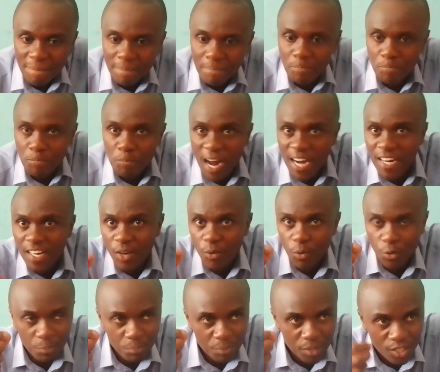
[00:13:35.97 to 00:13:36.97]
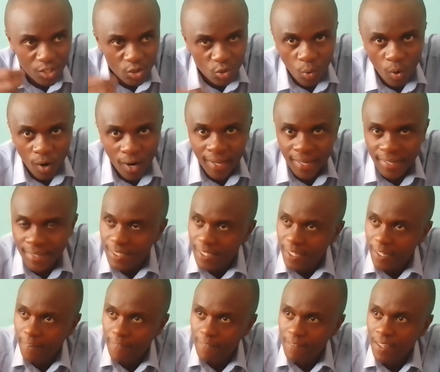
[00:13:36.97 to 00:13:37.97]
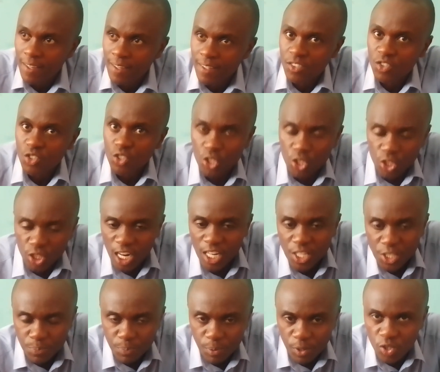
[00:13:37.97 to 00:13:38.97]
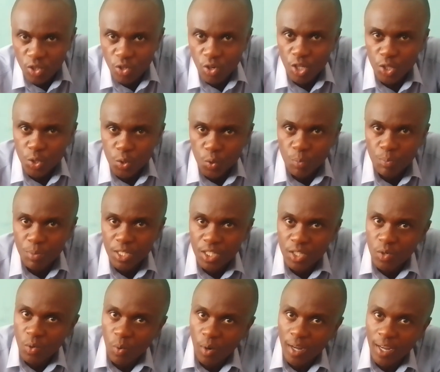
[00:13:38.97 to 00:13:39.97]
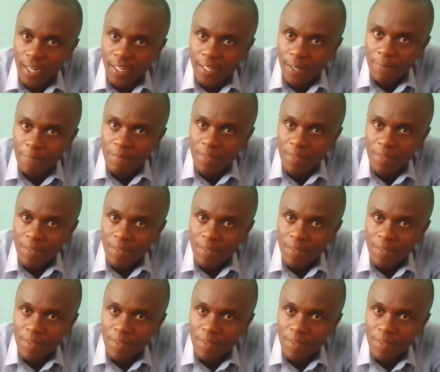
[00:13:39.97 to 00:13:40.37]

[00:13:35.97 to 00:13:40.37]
Money will be required. Transport costs will be required.